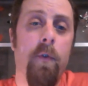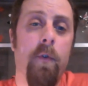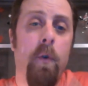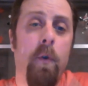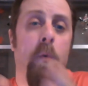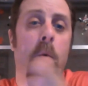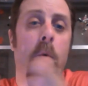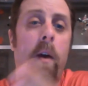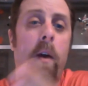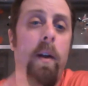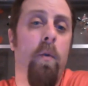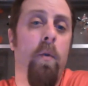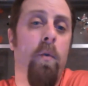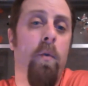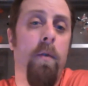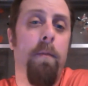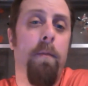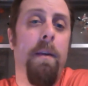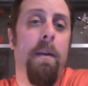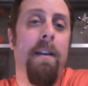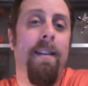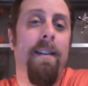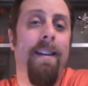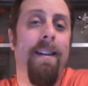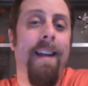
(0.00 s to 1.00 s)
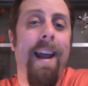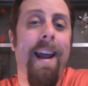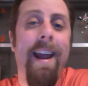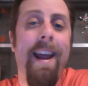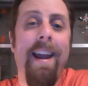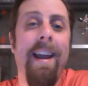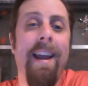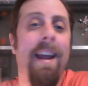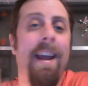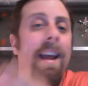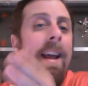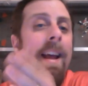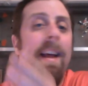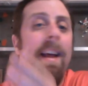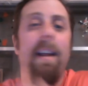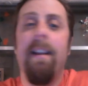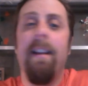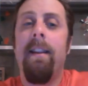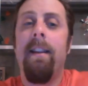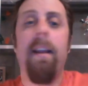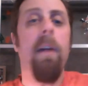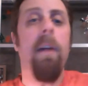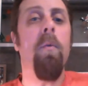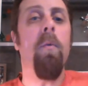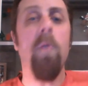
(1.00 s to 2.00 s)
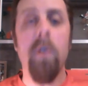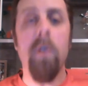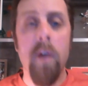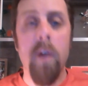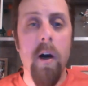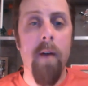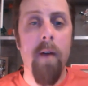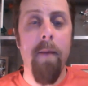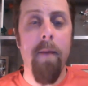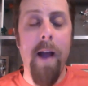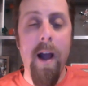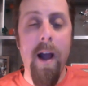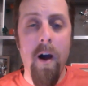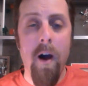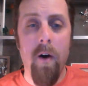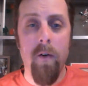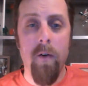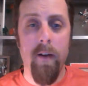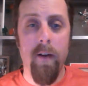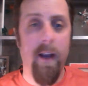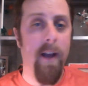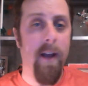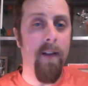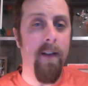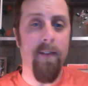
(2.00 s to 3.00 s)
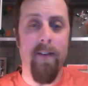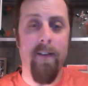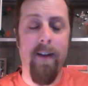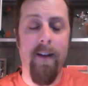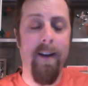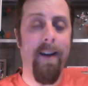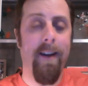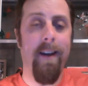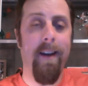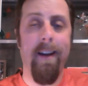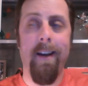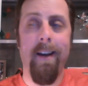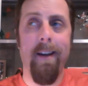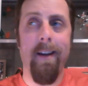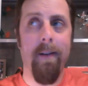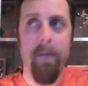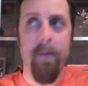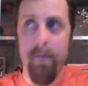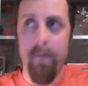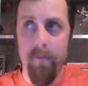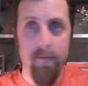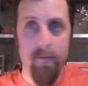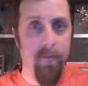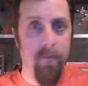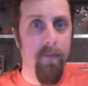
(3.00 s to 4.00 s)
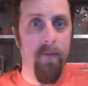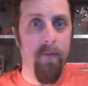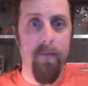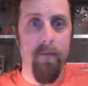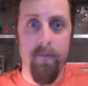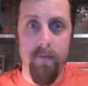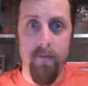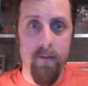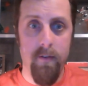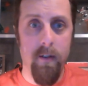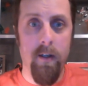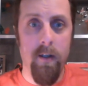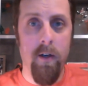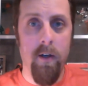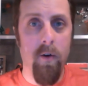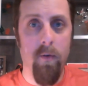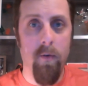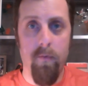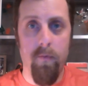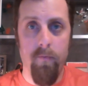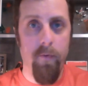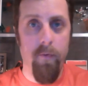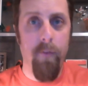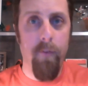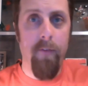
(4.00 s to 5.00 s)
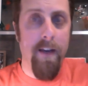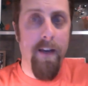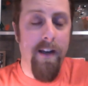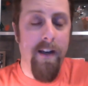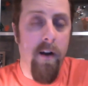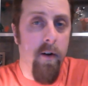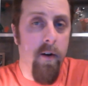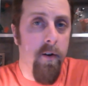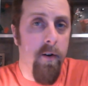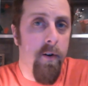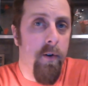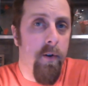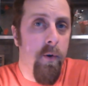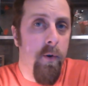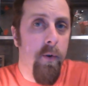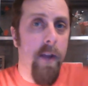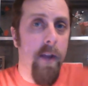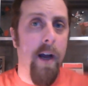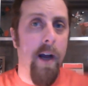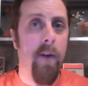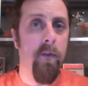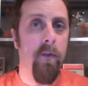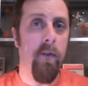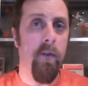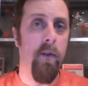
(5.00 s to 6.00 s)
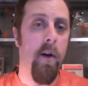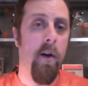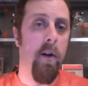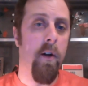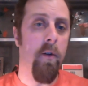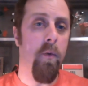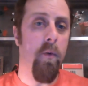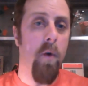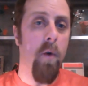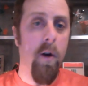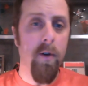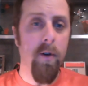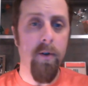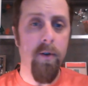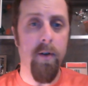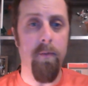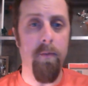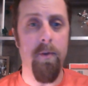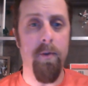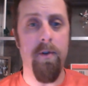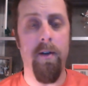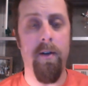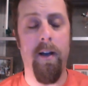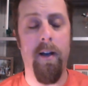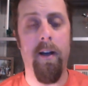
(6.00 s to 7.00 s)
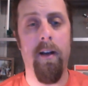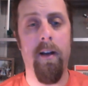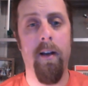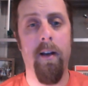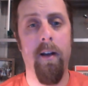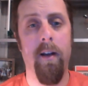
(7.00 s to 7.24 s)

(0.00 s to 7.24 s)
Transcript: what it would be today, they will come out as like a $1,500, $2,000 washing machine.